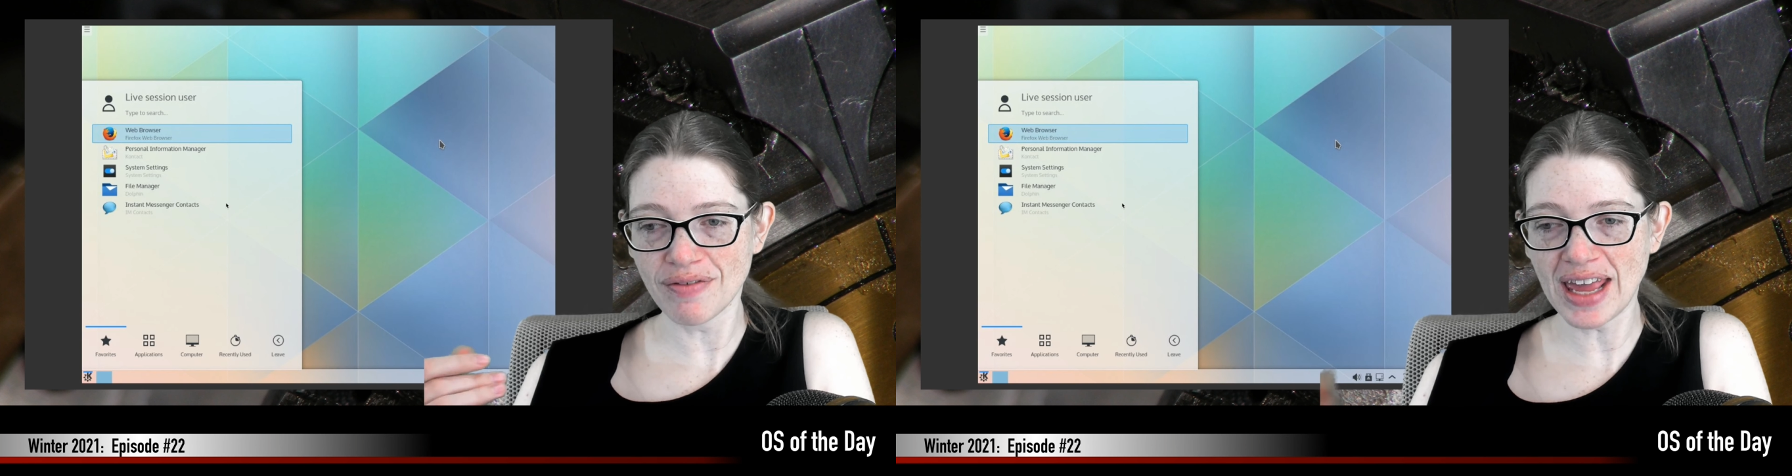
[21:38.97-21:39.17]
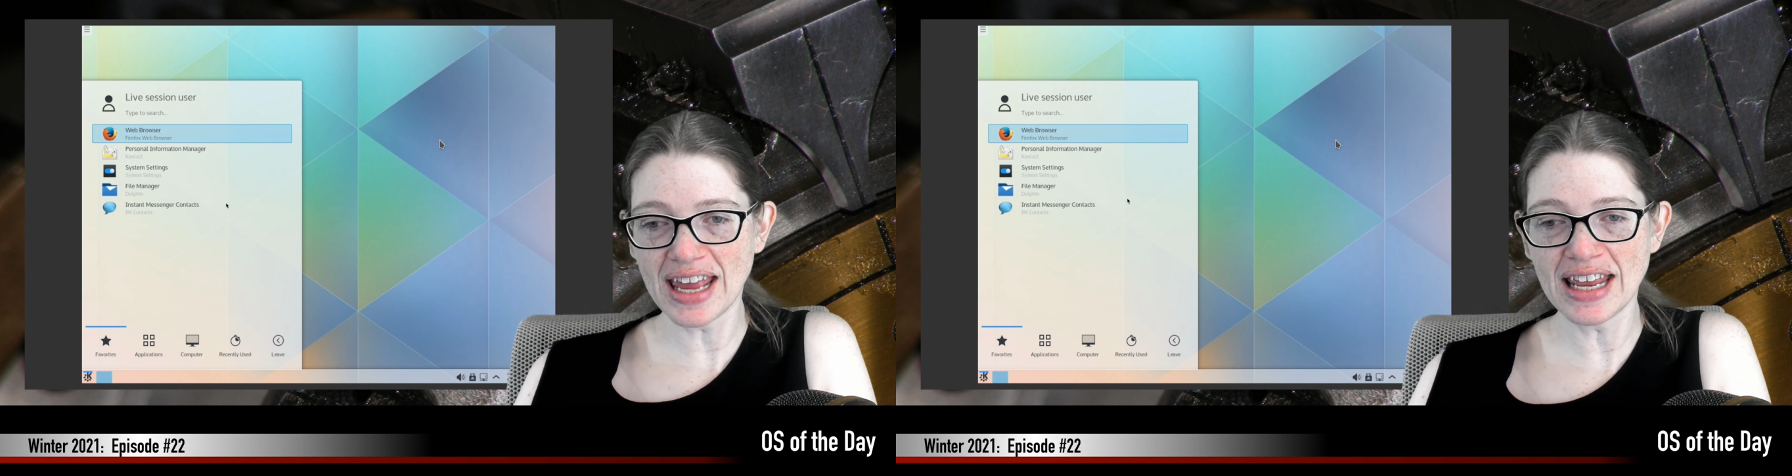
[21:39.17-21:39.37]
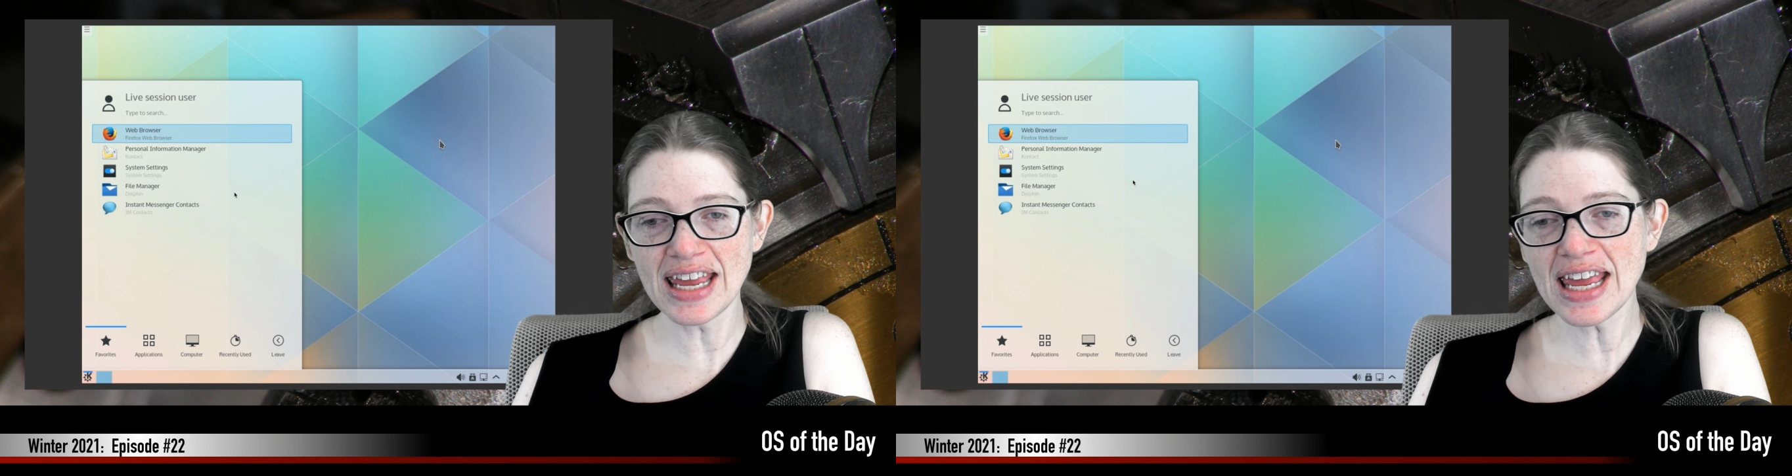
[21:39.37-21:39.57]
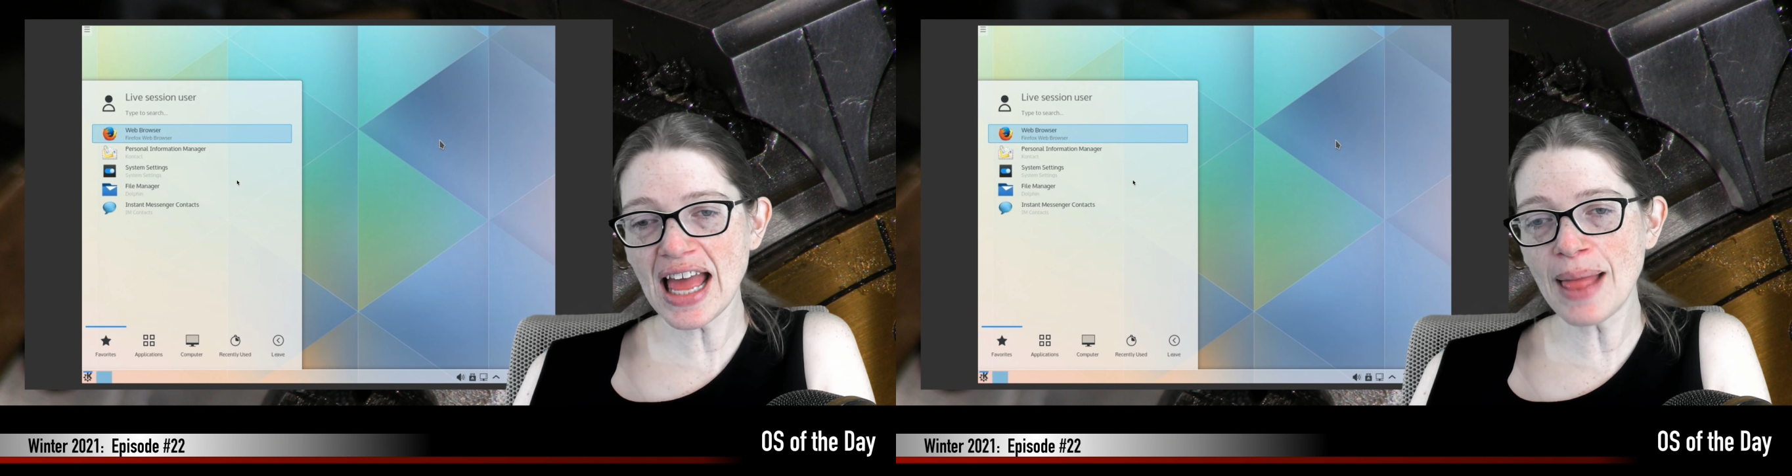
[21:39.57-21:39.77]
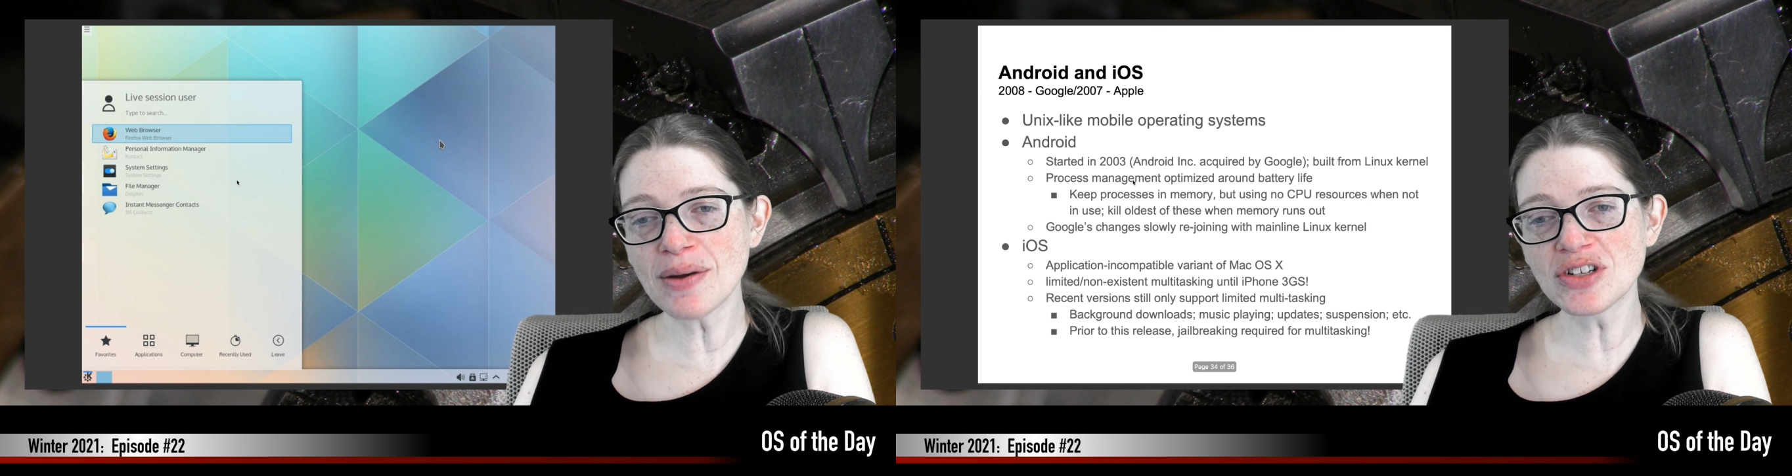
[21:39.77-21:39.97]
KDE,
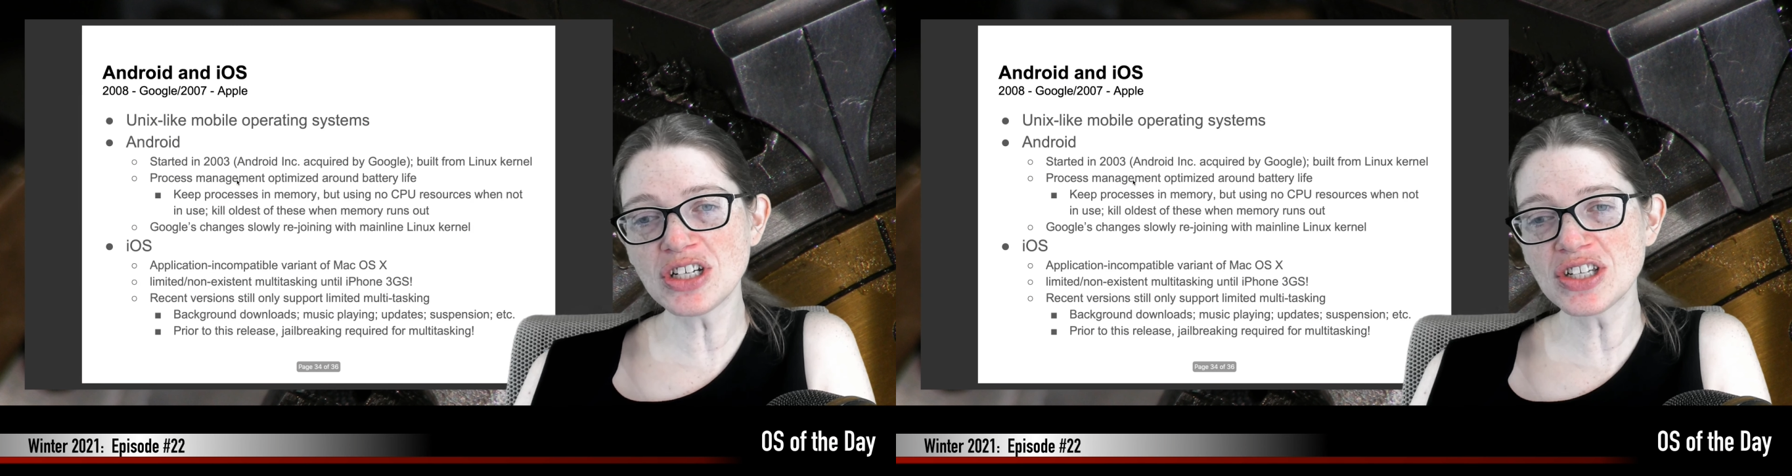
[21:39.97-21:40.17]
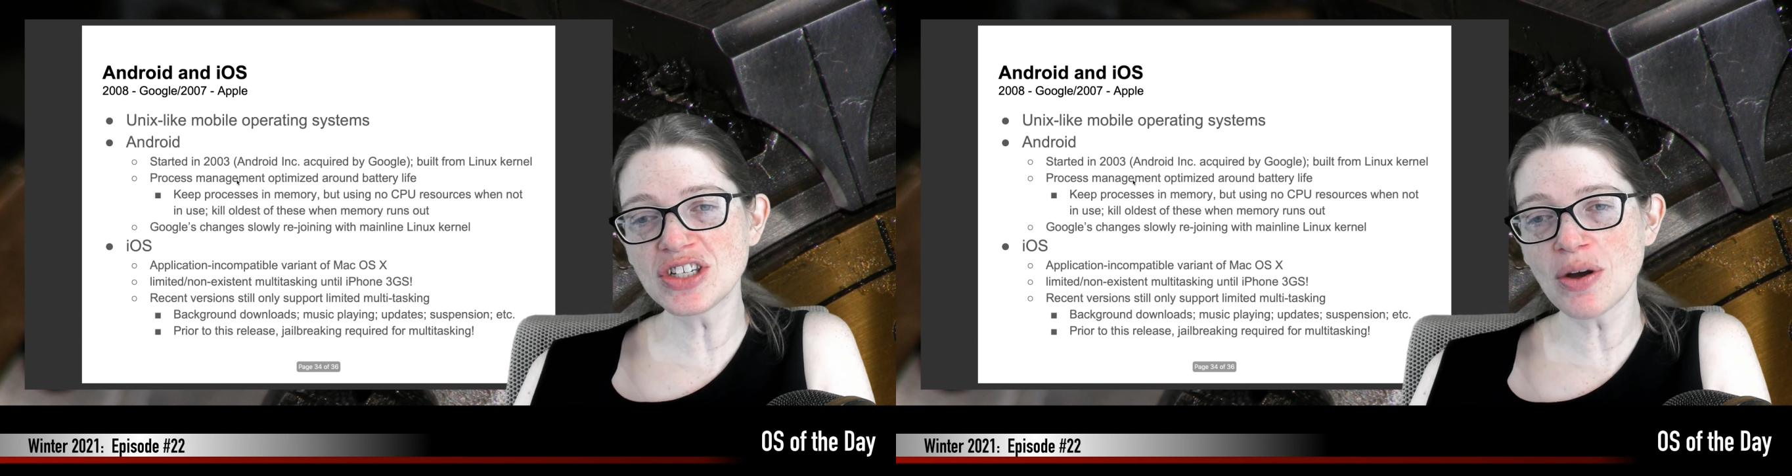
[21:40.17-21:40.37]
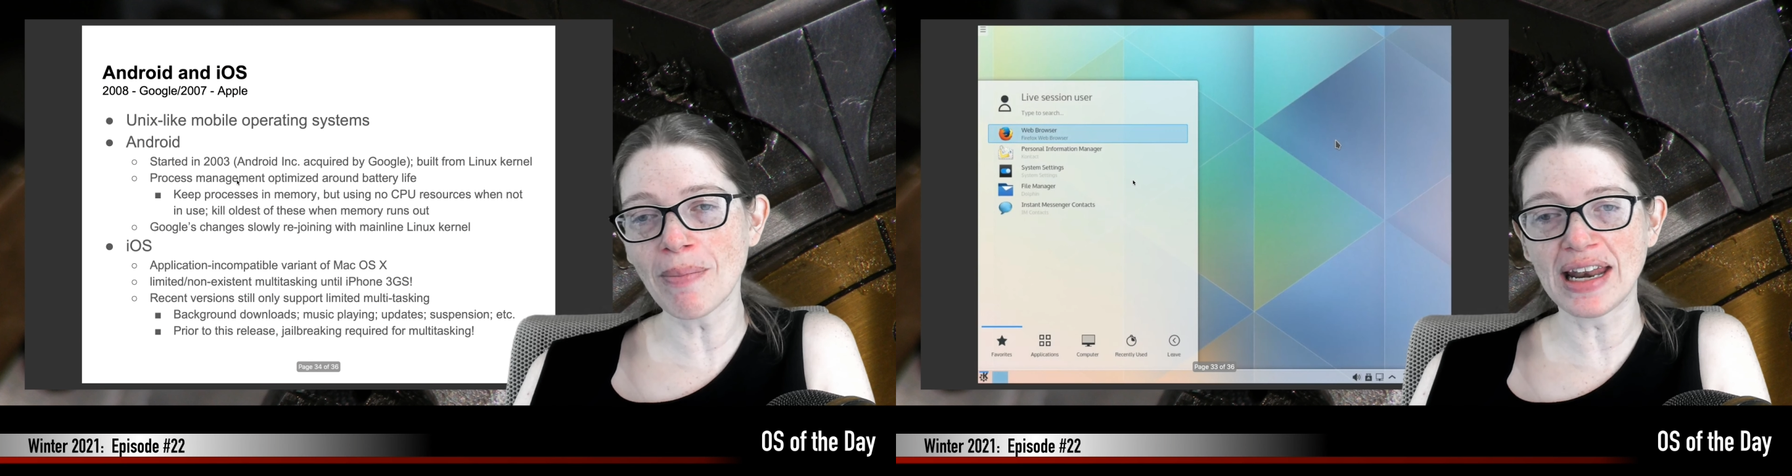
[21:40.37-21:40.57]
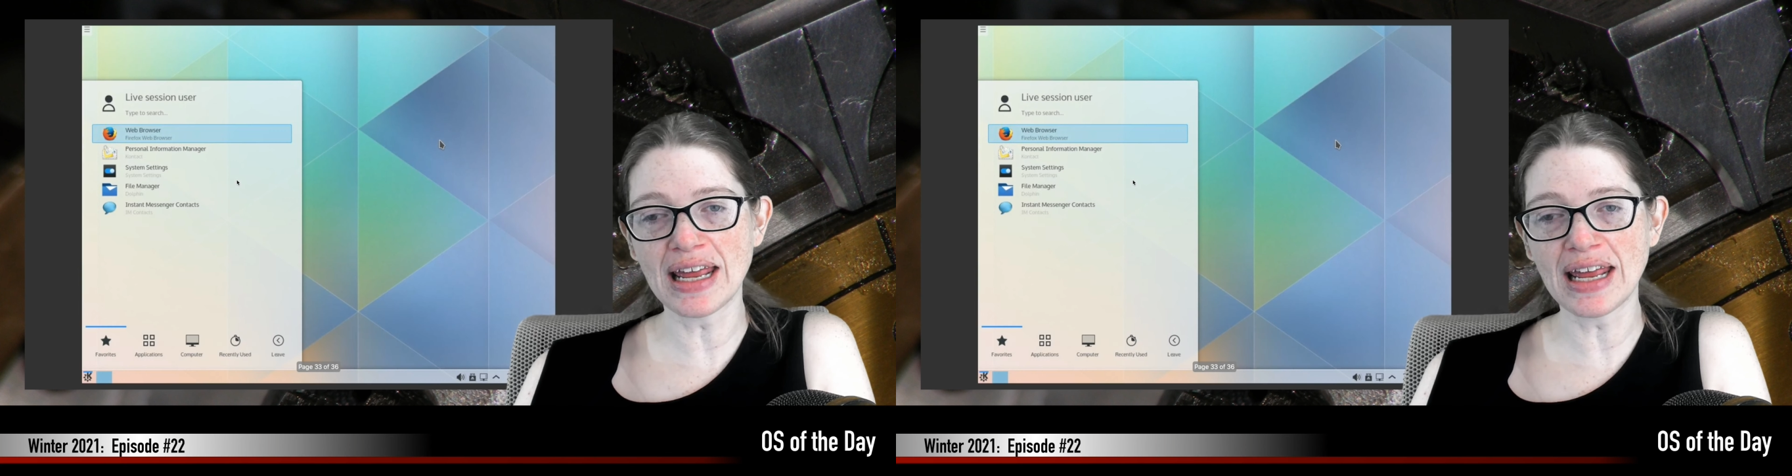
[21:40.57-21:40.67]
and there's just so many.